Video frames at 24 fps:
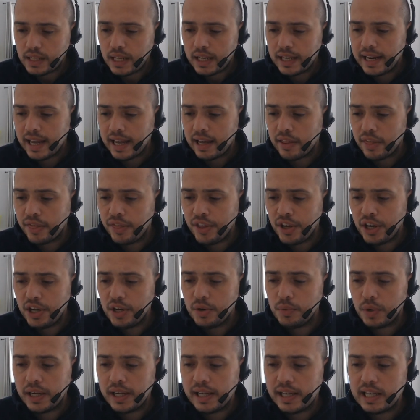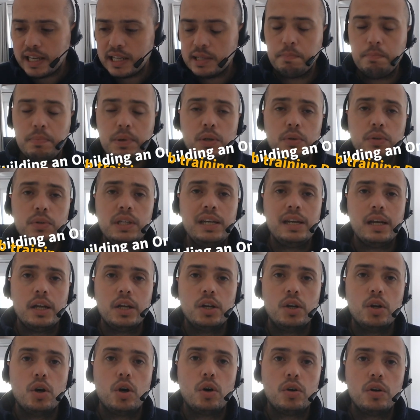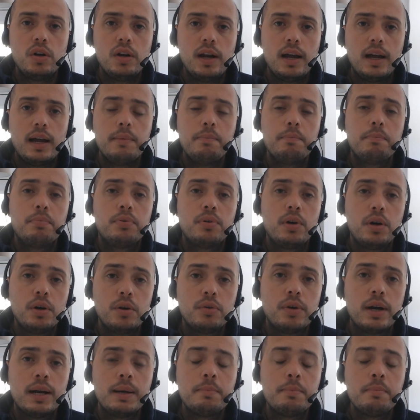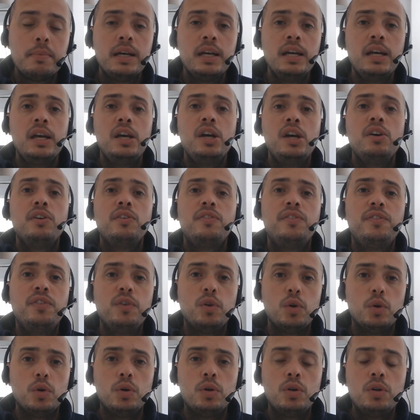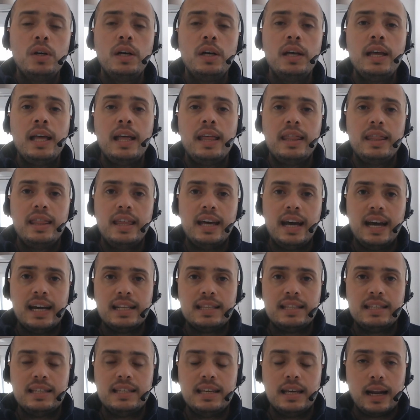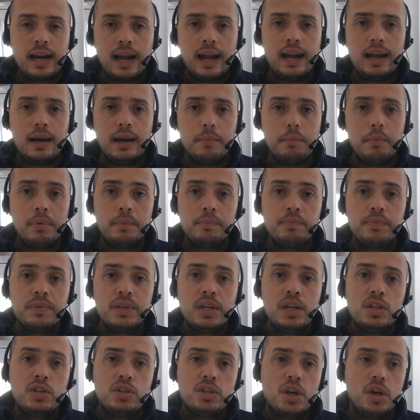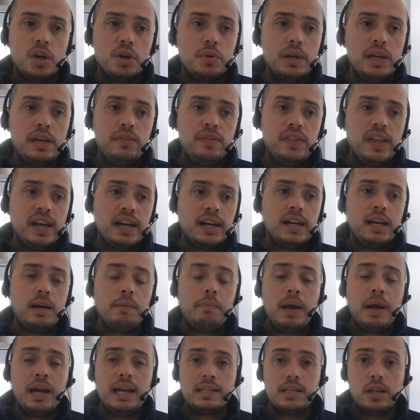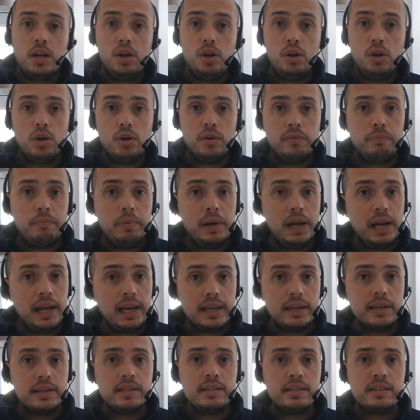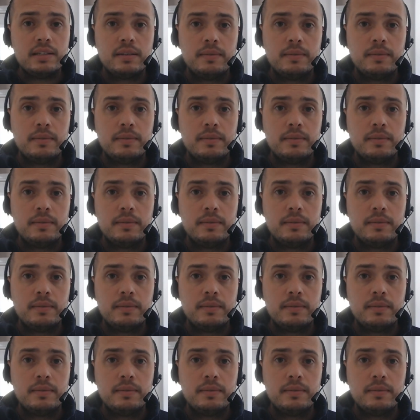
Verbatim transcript: Now the third way is building an online program for that club. So if that club has a lot of players,